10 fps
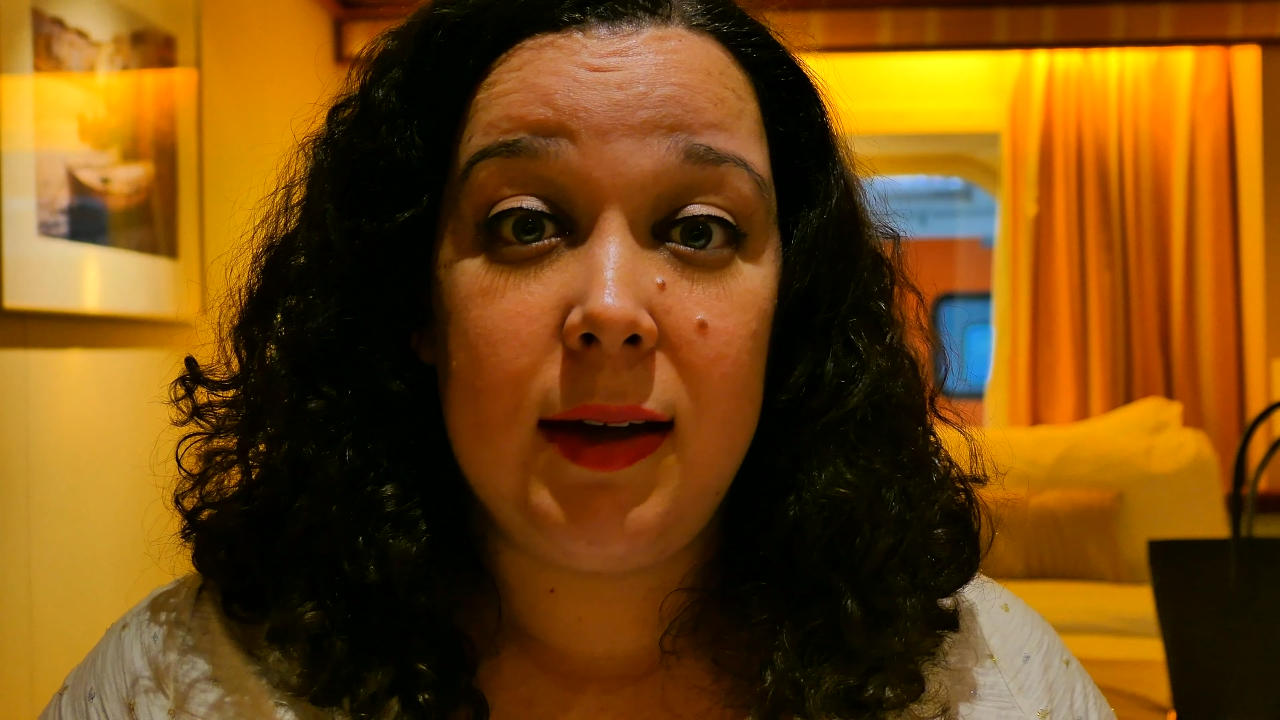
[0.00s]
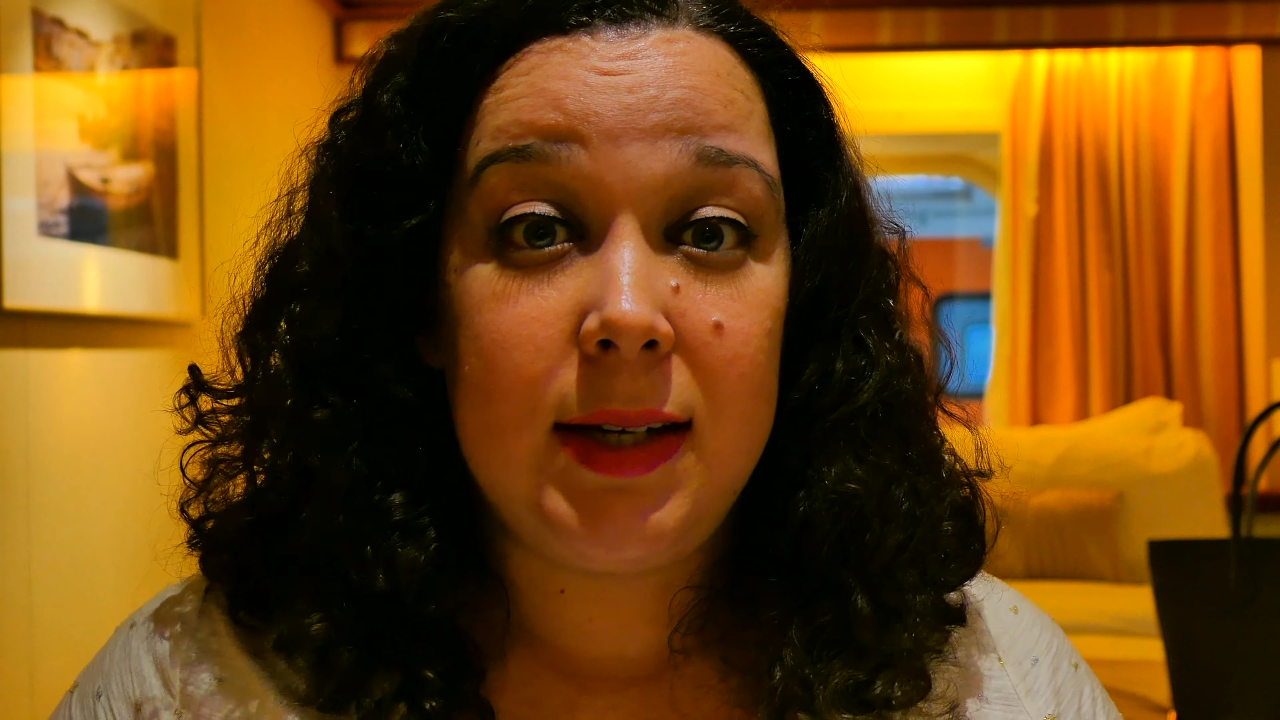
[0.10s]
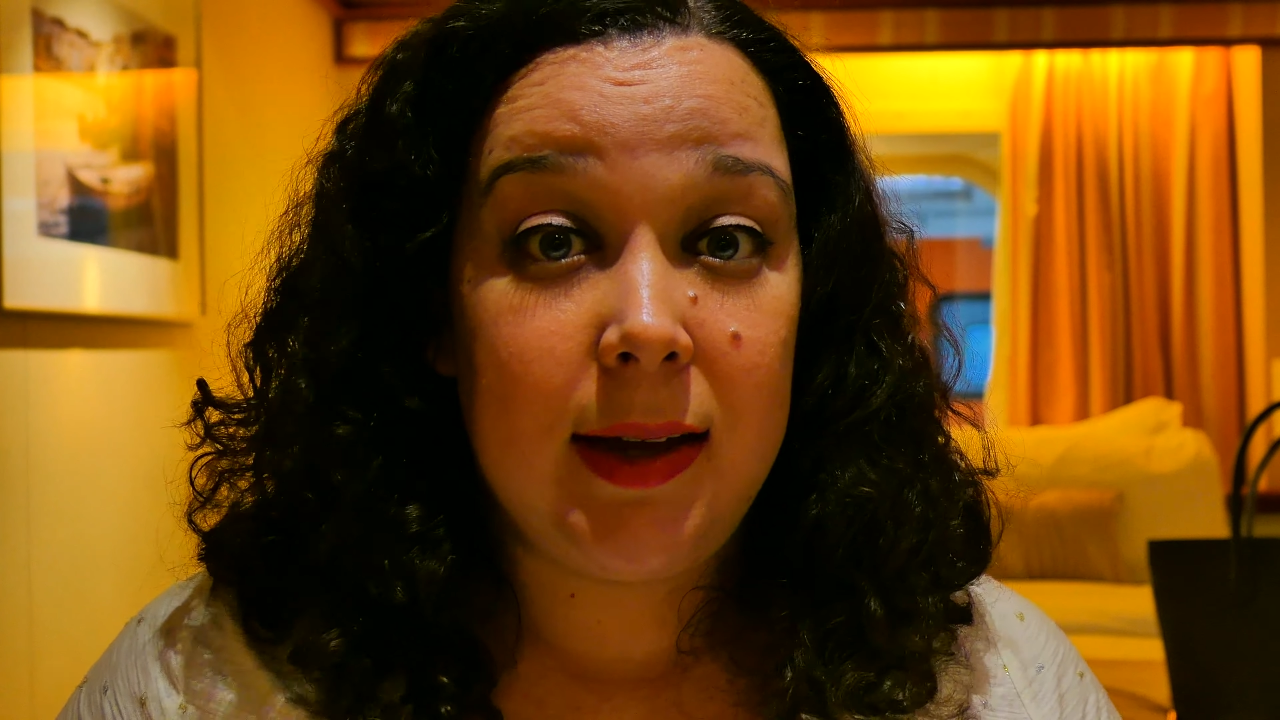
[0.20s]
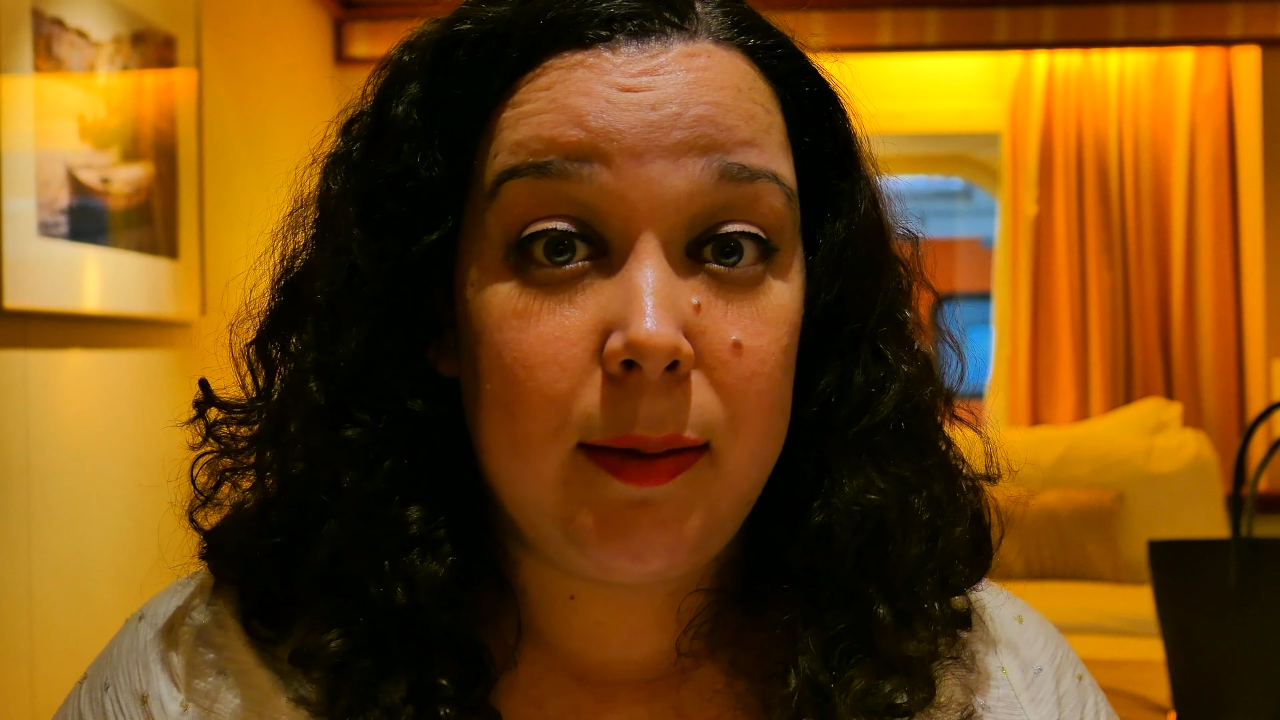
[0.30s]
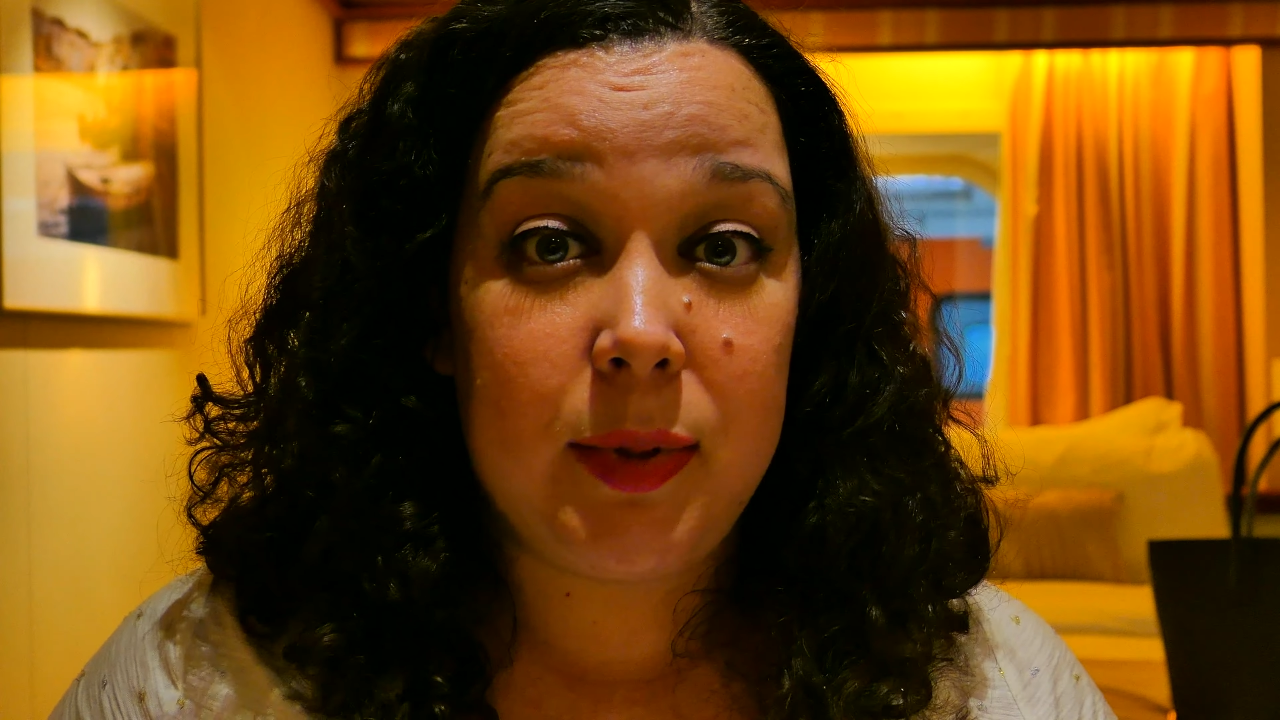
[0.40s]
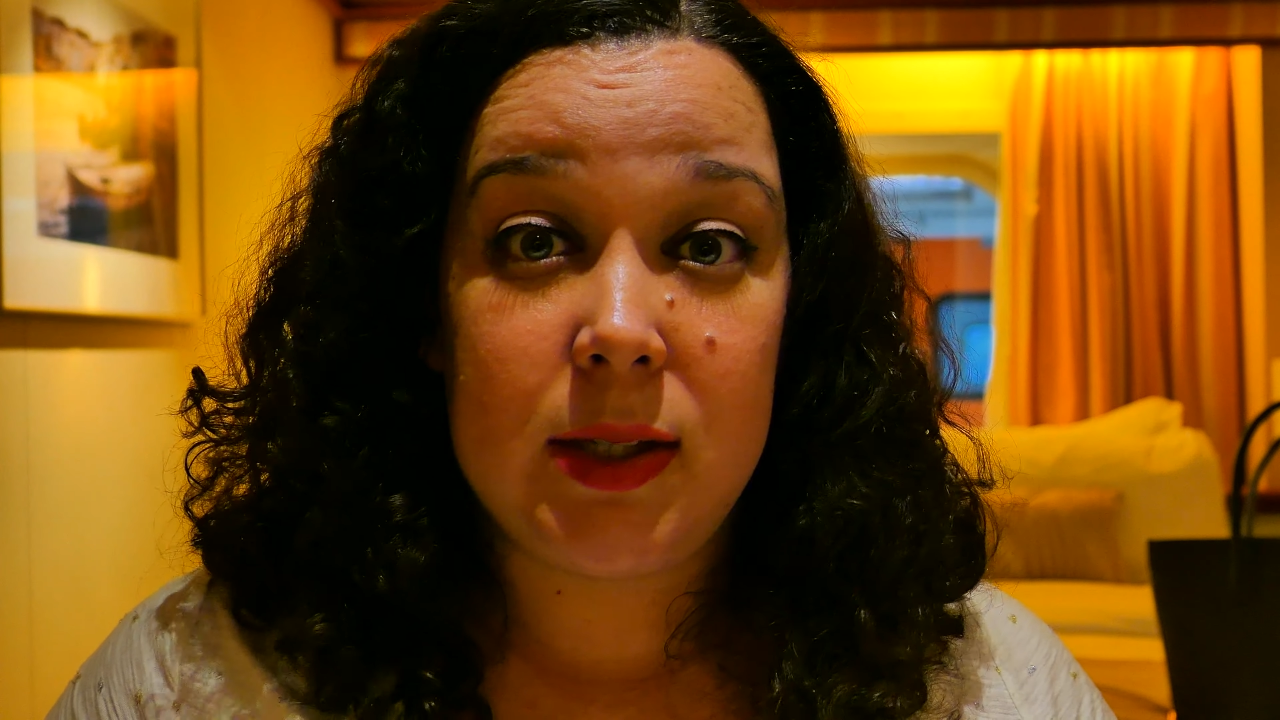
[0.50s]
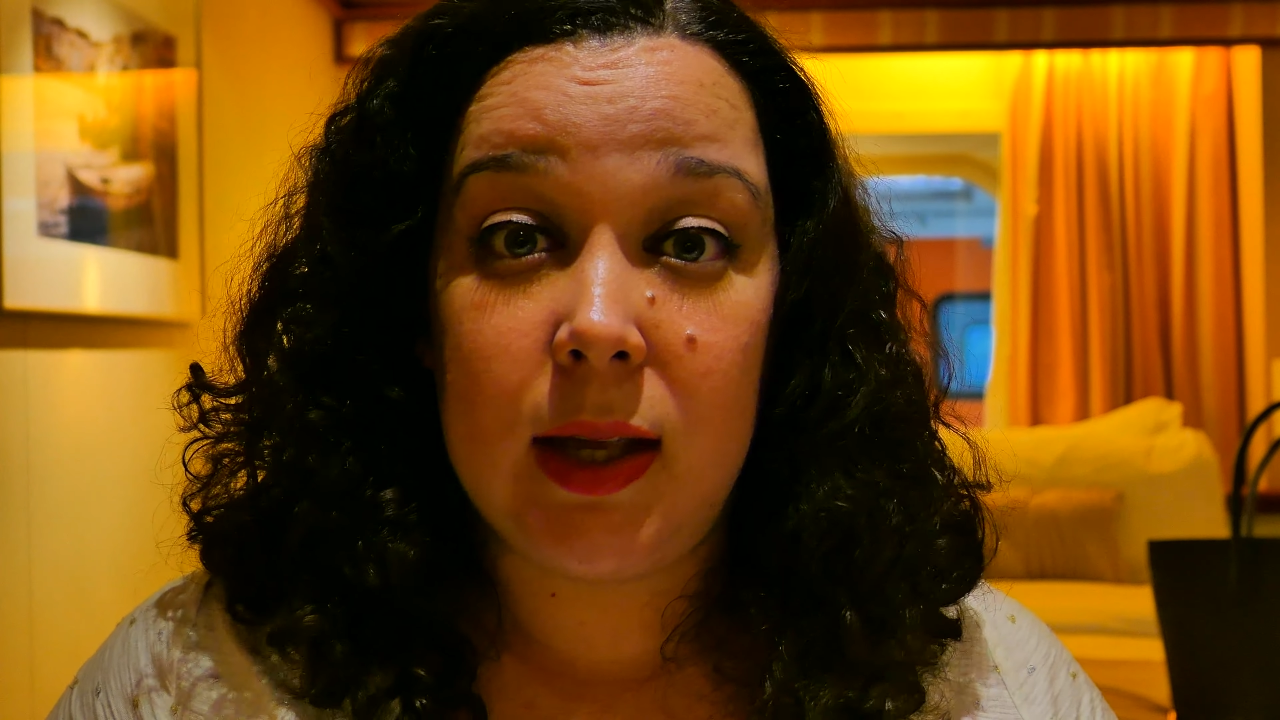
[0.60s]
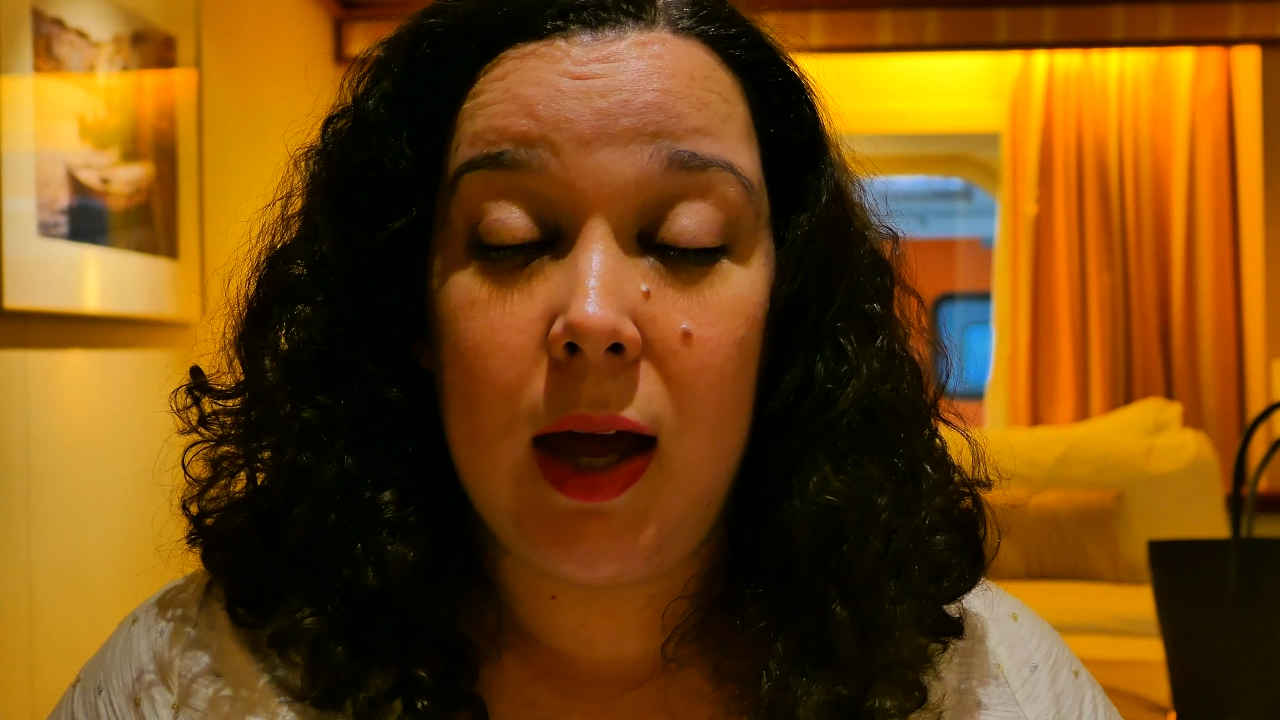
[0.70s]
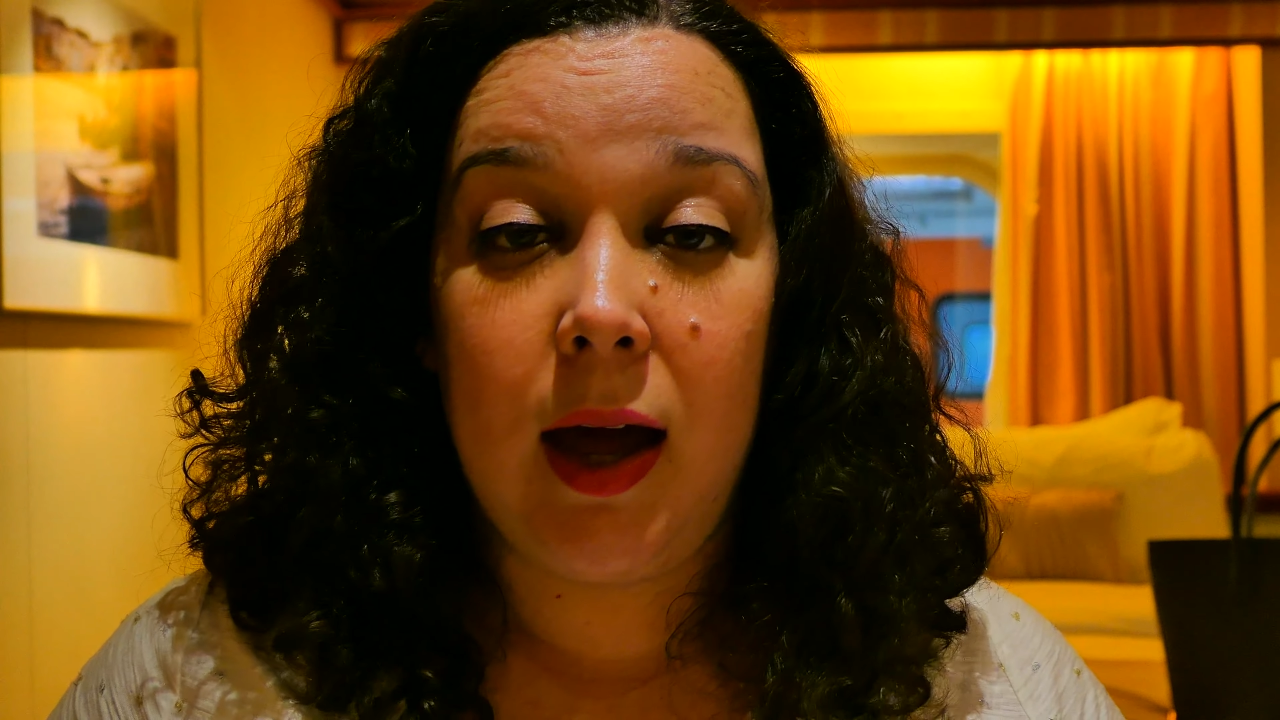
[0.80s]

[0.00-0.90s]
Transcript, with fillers: tips,